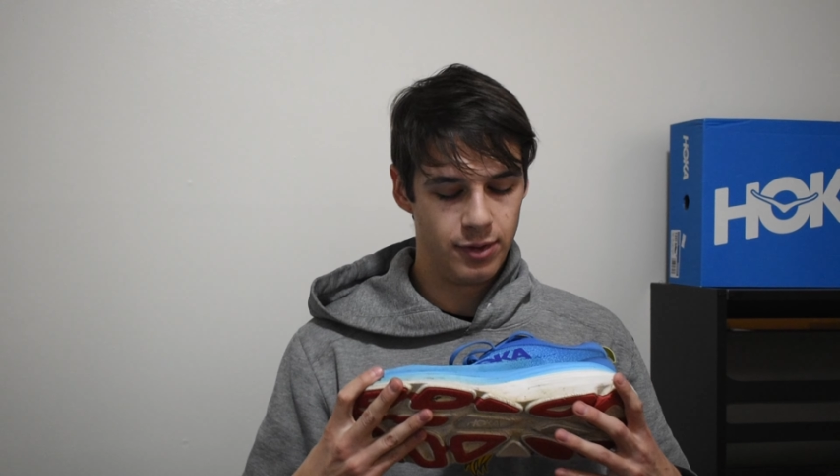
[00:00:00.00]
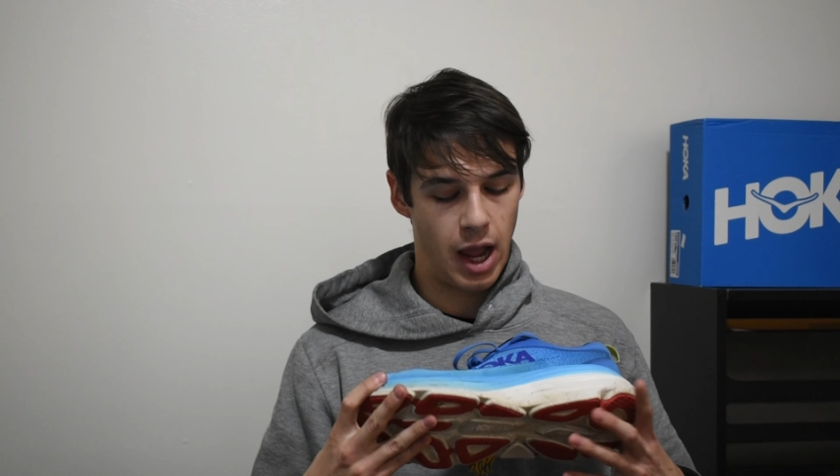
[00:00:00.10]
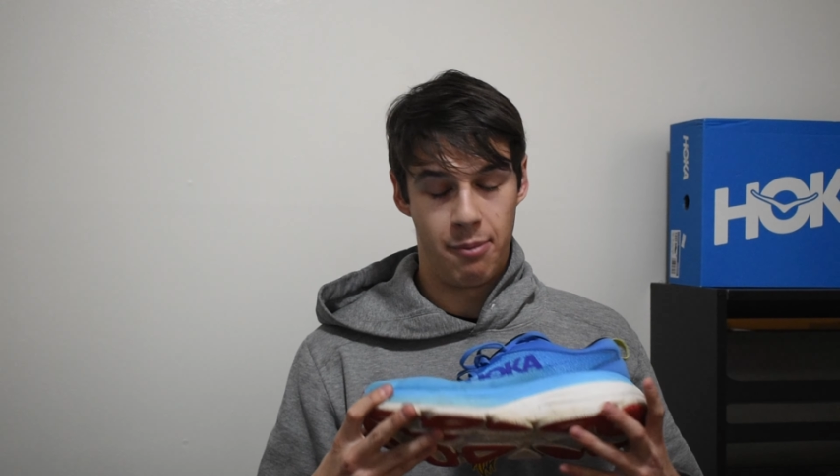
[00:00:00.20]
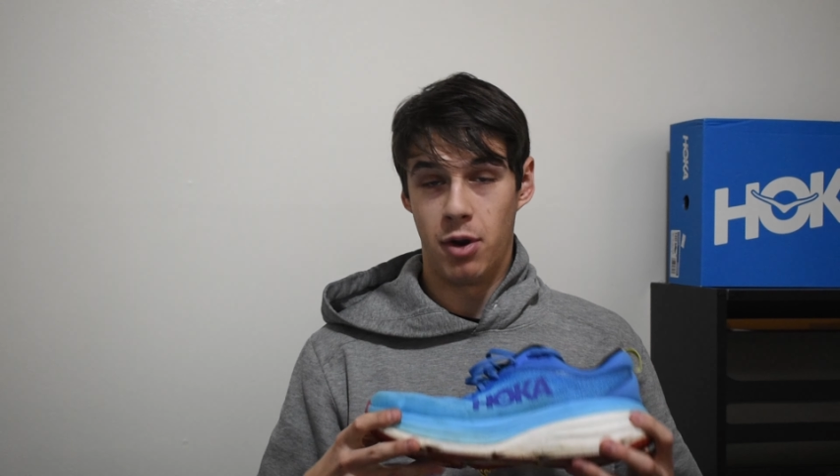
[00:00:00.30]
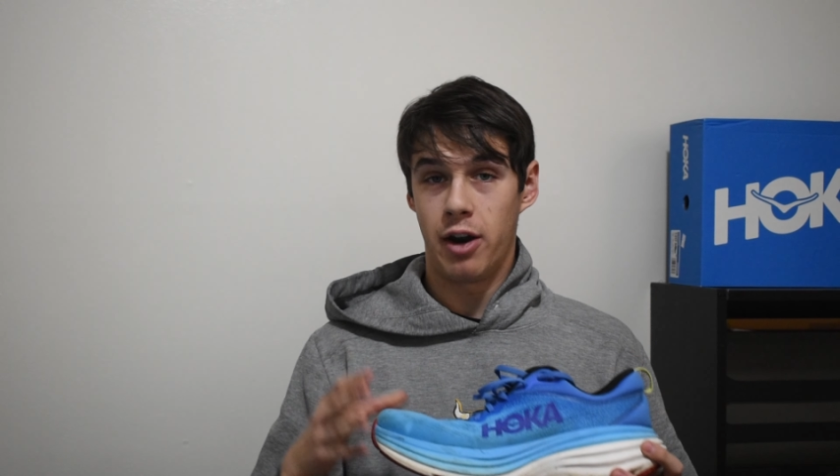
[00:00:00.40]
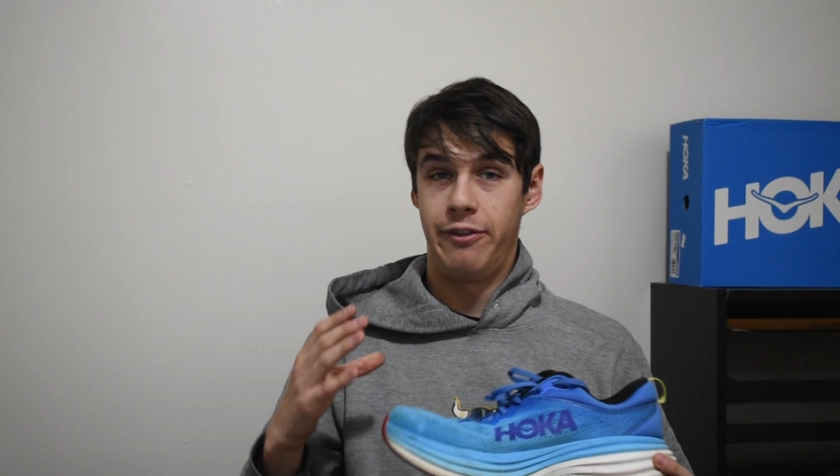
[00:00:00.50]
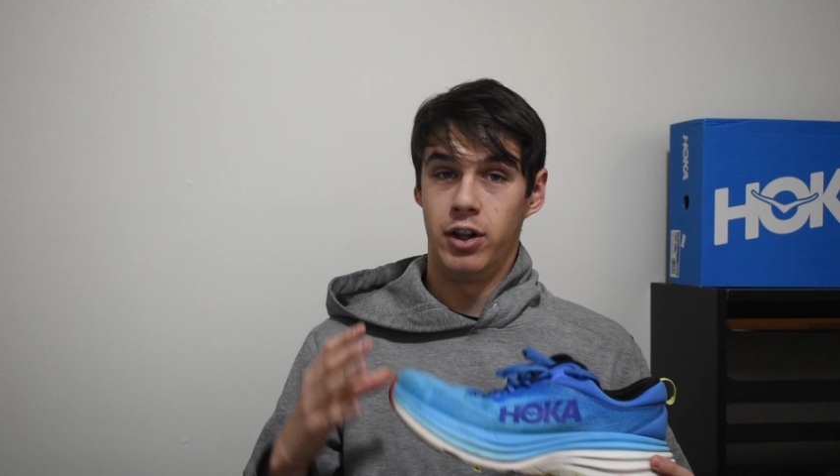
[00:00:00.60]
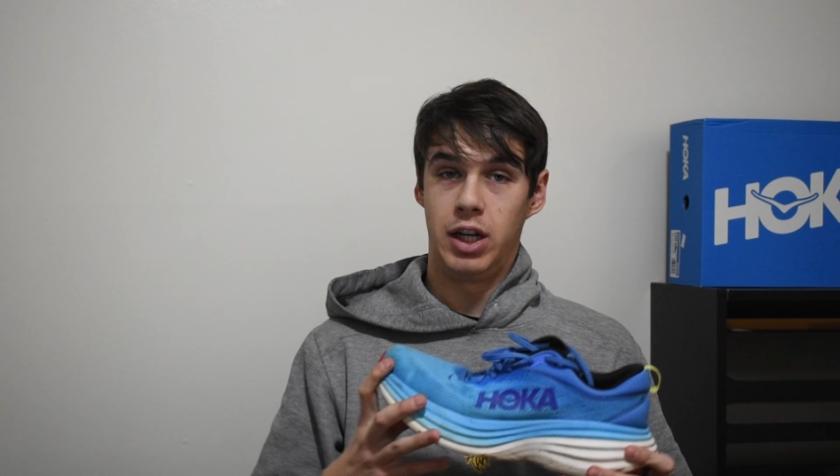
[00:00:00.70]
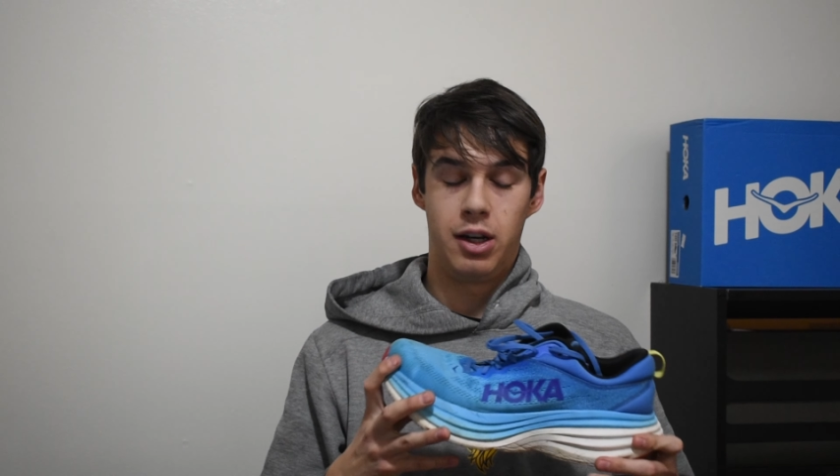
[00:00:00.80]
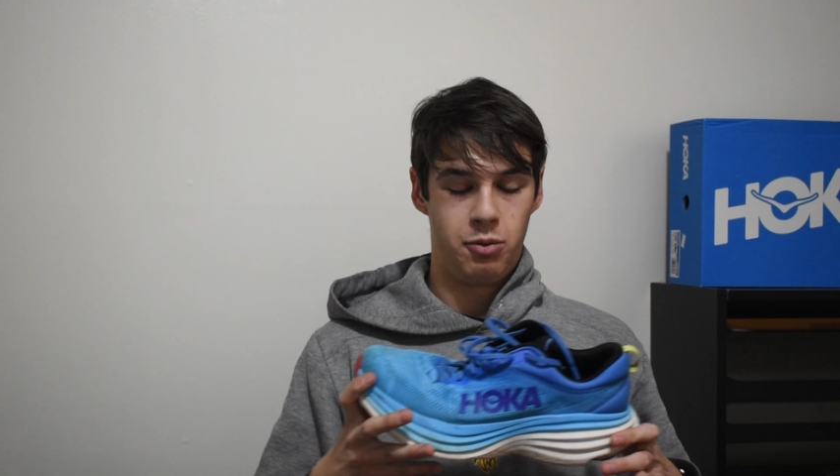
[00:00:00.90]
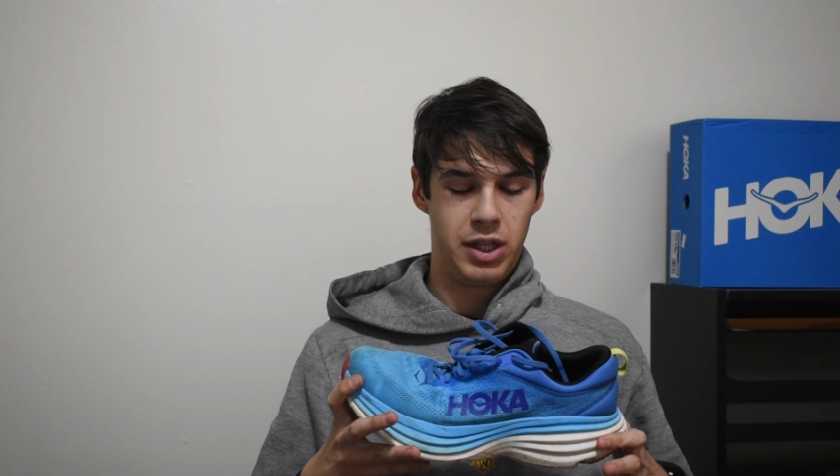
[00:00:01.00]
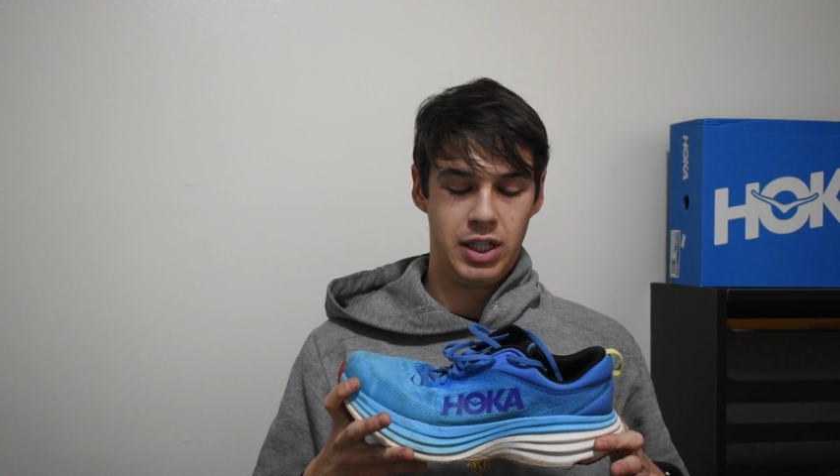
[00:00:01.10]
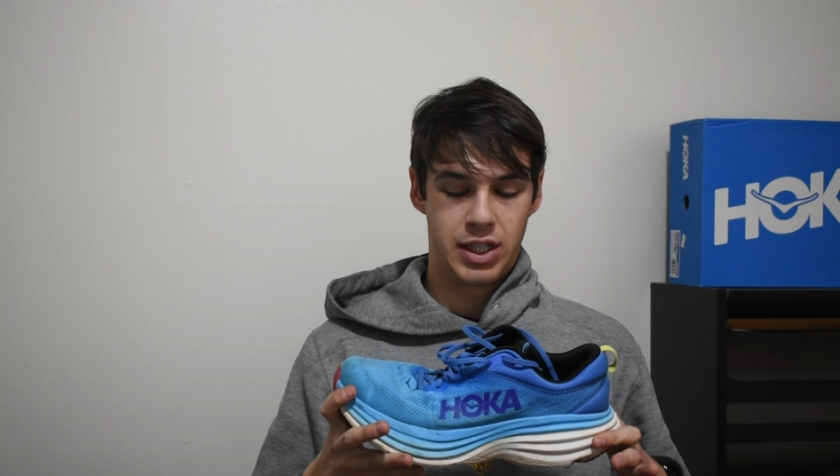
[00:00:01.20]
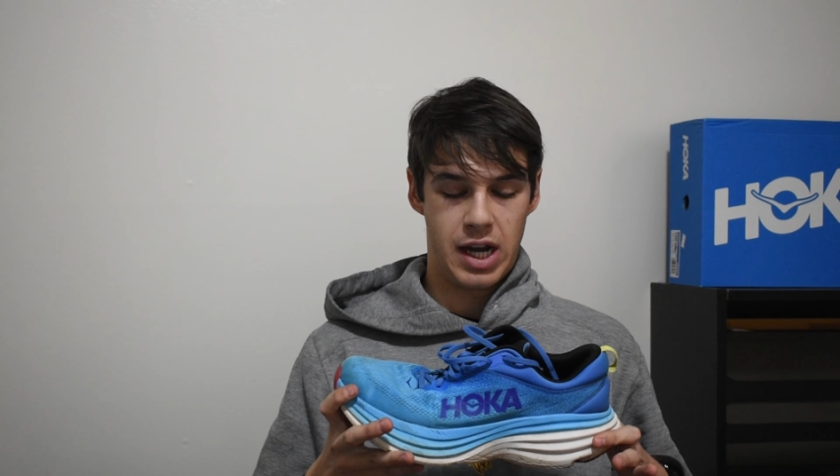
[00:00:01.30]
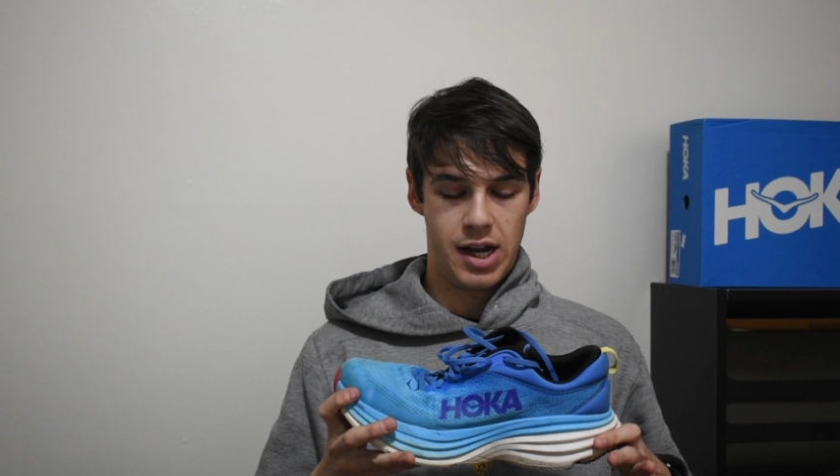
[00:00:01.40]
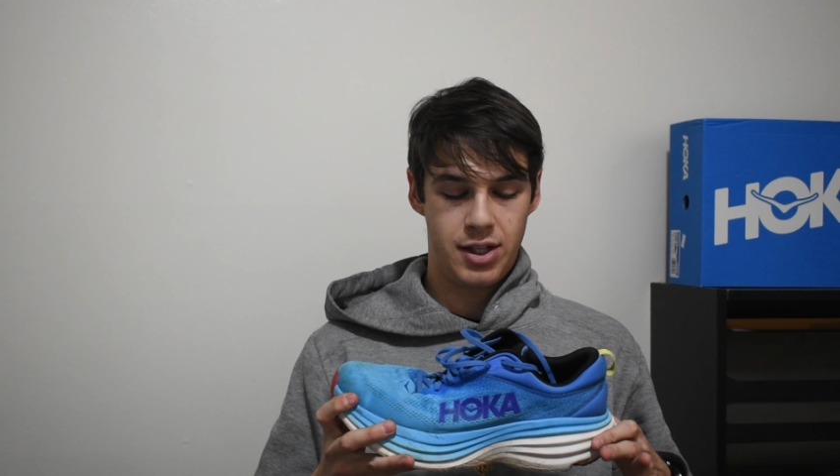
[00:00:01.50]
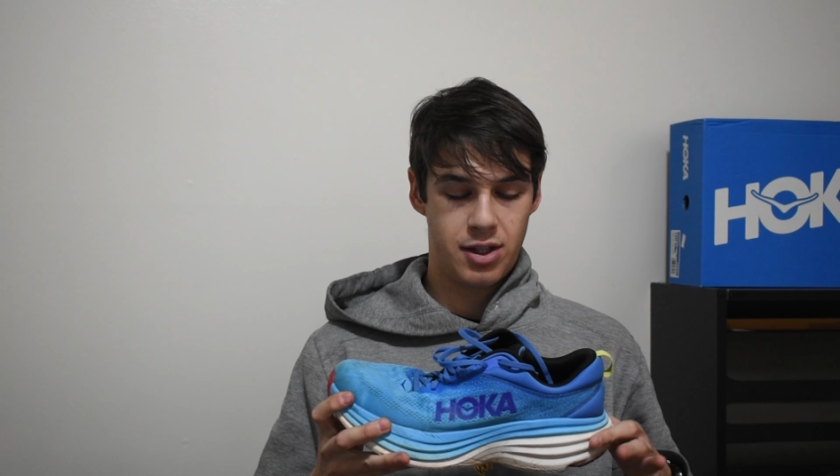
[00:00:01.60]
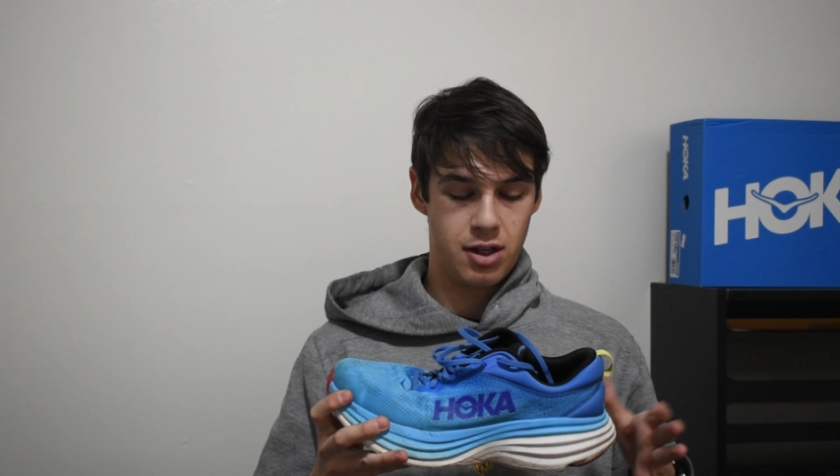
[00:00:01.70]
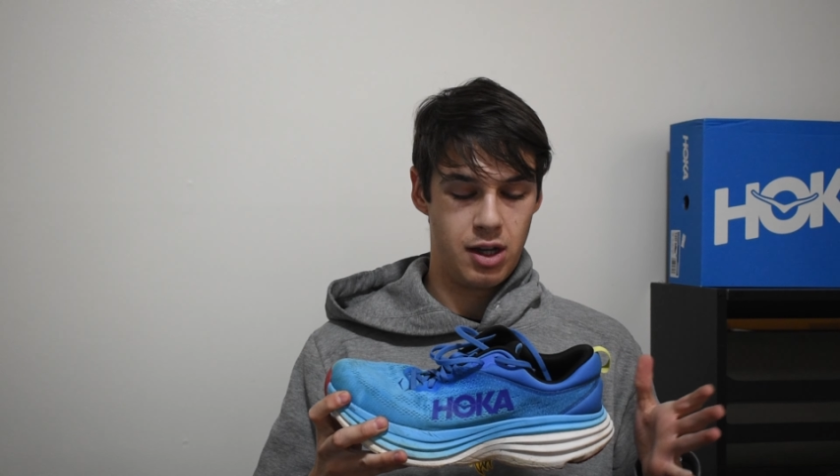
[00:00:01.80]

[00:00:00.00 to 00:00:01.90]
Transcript: I'm not affiliated with these guys.